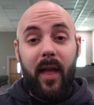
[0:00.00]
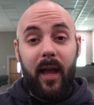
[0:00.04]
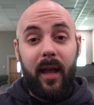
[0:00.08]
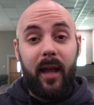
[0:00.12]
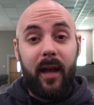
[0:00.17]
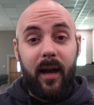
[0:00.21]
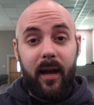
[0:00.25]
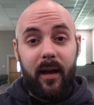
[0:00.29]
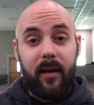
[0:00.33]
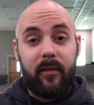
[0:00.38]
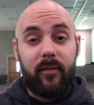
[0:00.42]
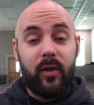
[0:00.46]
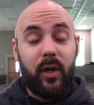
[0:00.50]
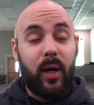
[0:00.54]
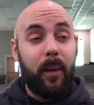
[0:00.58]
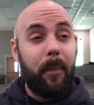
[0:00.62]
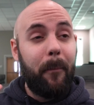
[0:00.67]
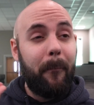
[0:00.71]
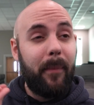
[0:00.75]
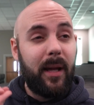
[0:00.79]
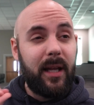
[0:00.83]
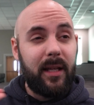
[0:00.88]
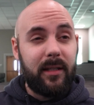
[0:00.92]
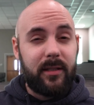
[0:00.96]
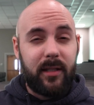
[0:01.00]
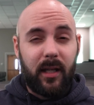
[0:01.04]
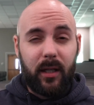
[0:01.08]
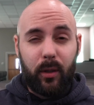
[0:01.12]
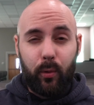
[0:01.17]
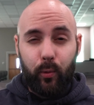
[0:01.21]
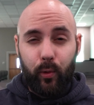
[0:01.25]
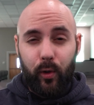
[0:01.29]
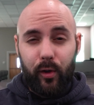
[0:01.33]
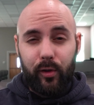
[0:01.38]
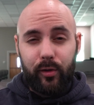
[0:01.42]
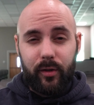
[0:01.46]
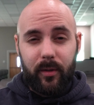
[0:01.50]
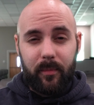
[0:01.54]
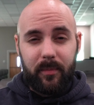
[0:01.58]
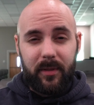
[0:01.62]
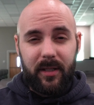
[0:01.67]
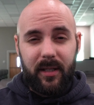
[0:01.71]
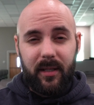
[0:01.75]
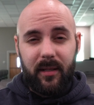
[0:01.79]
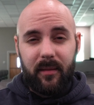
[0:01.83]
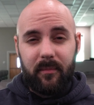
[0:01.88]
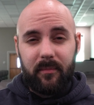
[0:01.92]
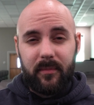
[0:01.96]
they have amazing worship
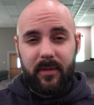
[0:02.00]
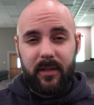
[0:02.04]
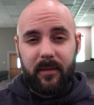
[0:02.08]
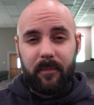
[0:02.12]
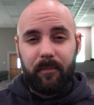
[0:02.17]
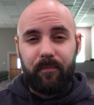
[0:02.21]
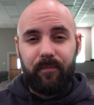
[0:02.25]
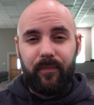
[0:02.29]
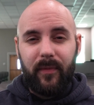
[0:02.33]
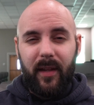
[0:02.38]
teams,